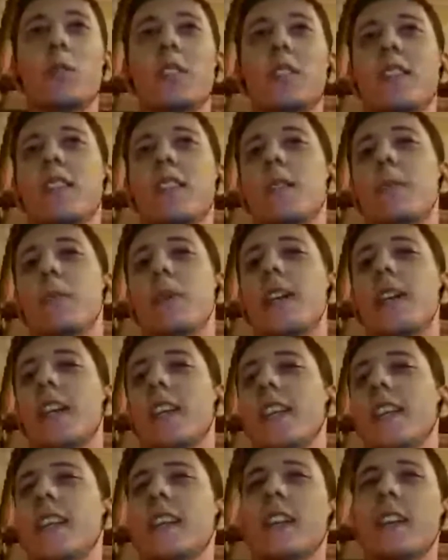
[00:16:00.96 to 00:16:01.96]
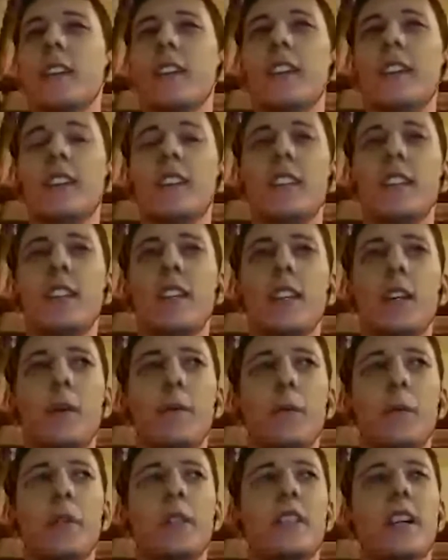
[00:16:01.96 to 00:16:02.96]
in the beginning,
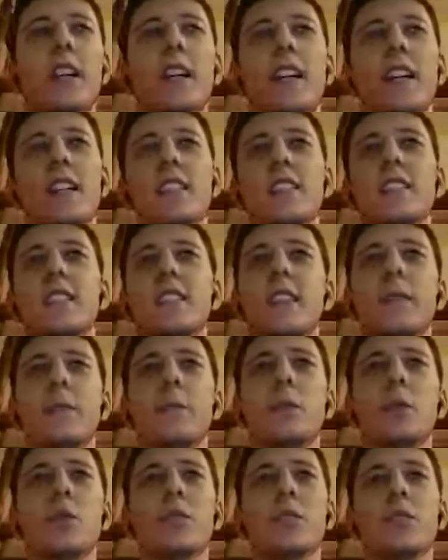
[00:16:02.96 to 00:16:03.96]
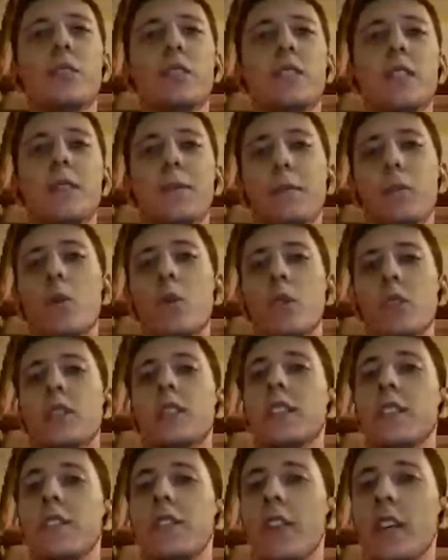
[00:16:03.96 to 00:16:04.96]
but I guess the most important
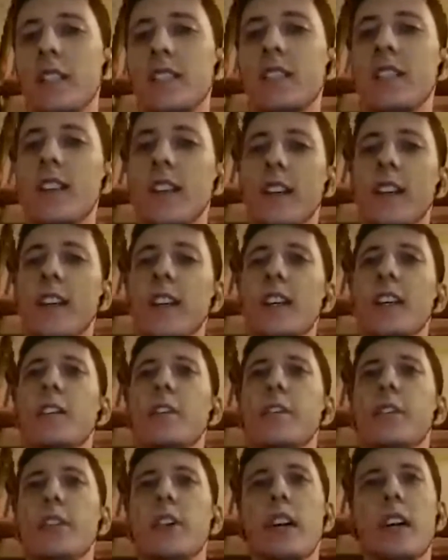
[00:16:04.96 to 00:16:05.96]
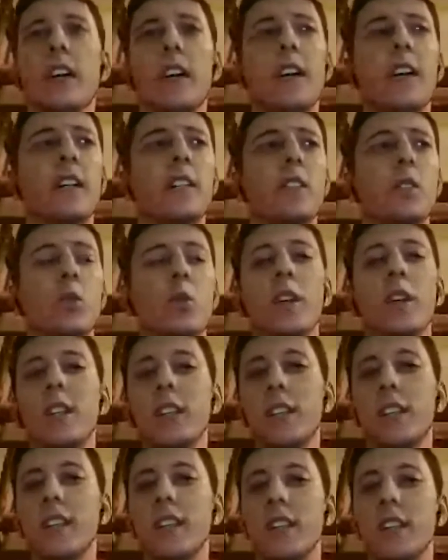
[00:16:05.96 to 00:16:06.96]
advice I can give to
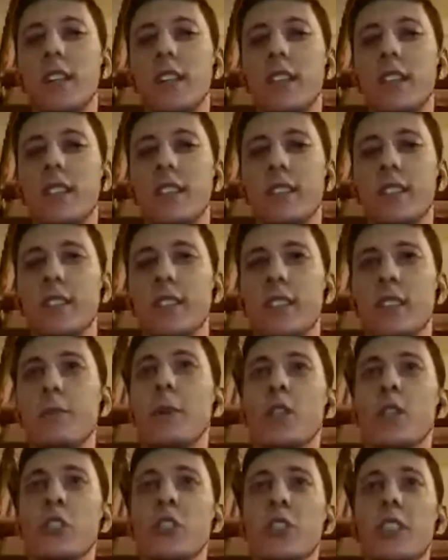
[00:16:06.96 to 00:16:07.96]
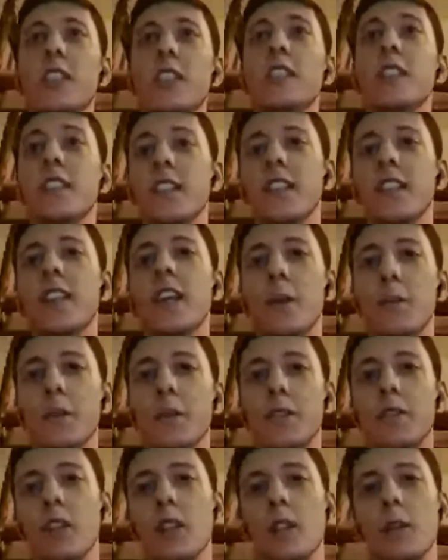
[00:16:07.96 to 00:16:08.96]
any, especially indie game
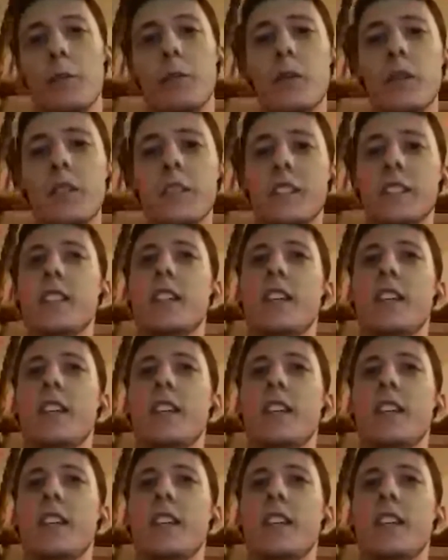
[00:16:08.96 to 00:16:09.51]
developers,